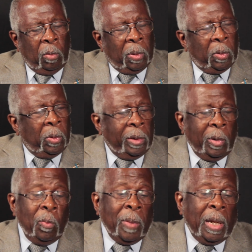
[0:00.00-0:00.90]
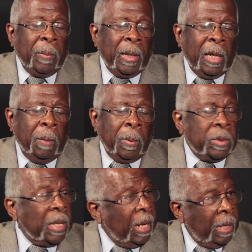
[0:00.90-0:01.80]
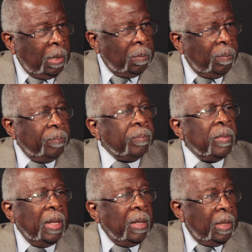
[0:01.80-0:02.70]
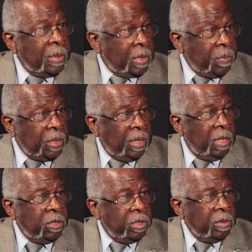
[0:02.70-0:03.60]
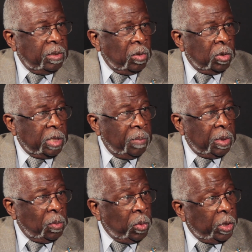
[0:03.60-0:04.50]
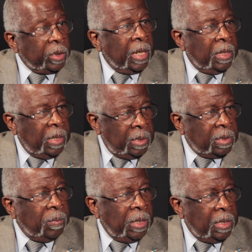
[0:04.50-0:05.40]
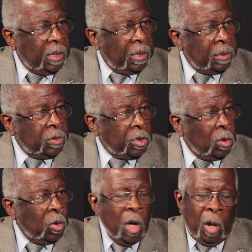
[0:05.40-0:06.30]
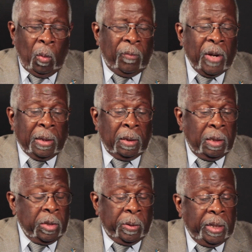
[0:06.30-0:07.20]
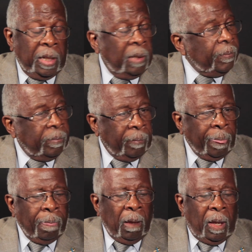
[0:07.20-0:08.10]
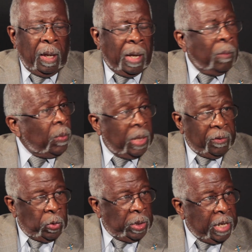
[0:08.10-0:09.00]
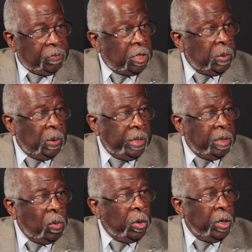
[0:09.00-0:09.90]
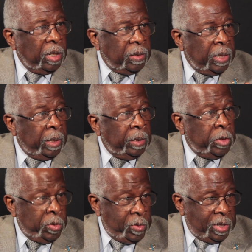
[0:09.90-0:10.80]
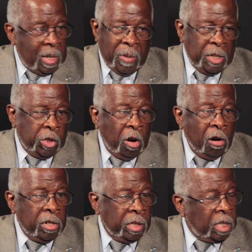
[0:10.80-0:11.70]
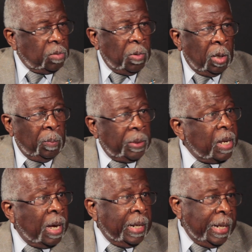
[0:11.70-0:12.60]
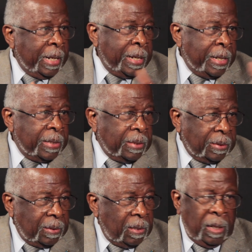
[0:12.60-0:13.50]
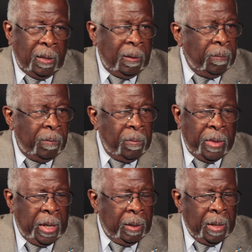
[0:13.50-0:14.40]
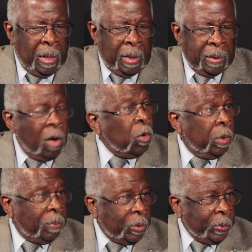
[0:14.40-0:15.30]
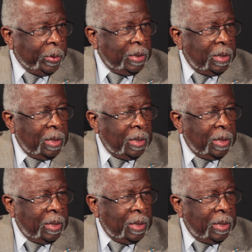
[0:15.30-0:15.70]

board who may be able to help in some of the issues or some of the work that needs to be done. So we found an attorney. Whenever we'd have to do legal work, they do it. They may charge us a small, but not as they are not on the board.